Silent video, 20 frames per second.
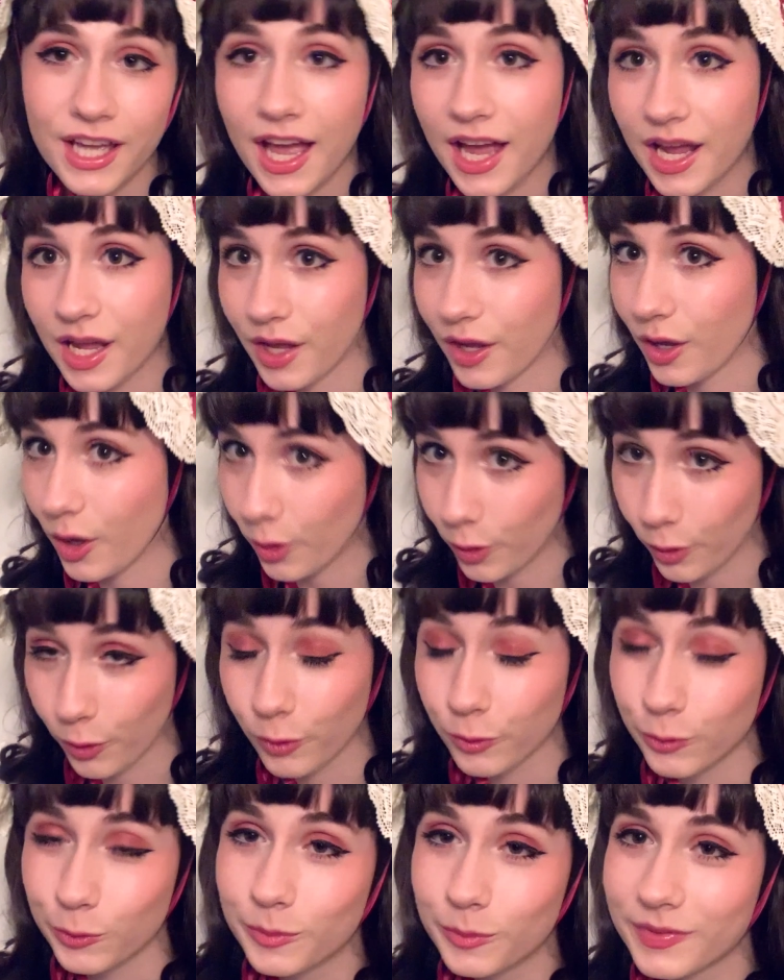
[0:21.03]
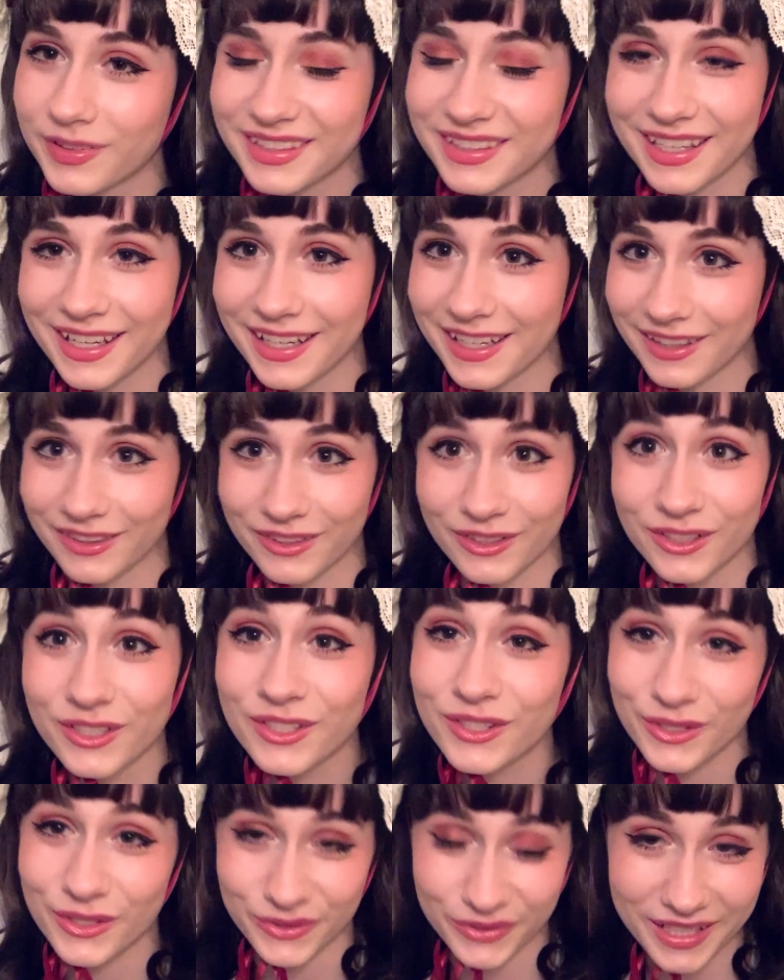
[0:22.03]
I hope that it
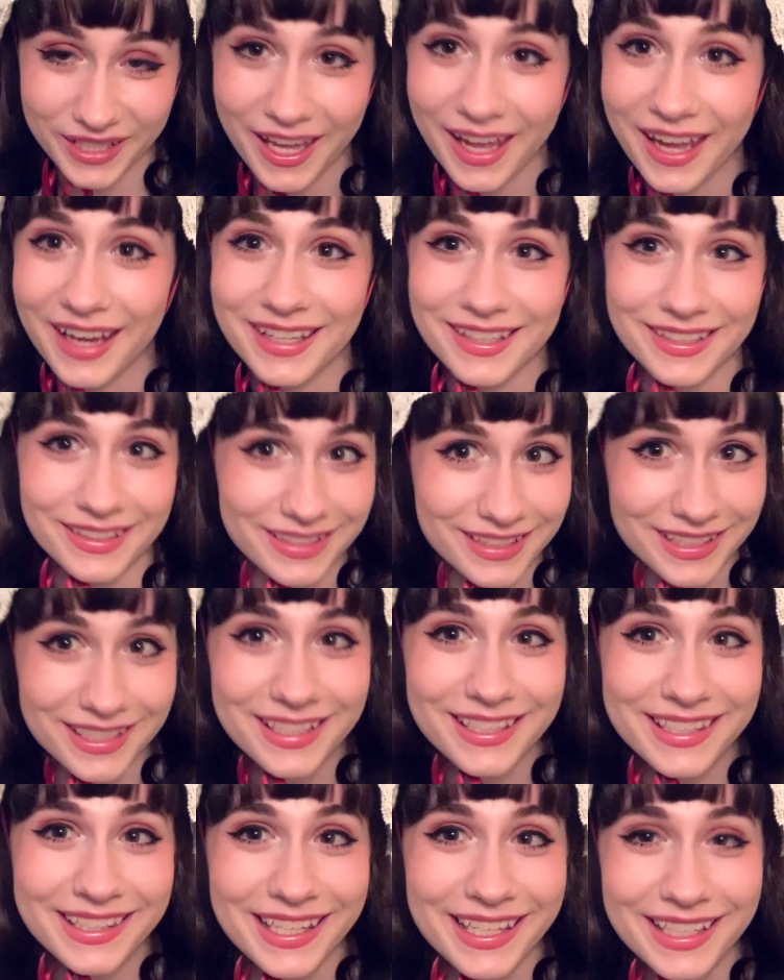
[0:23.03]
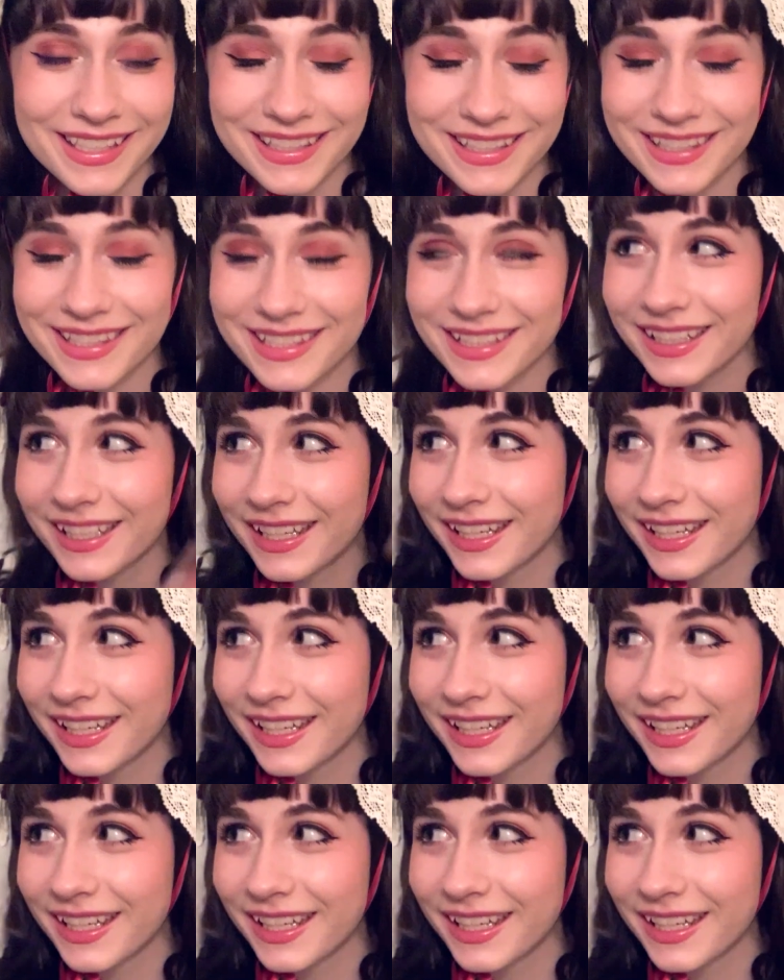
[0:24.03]
looks okay and decent.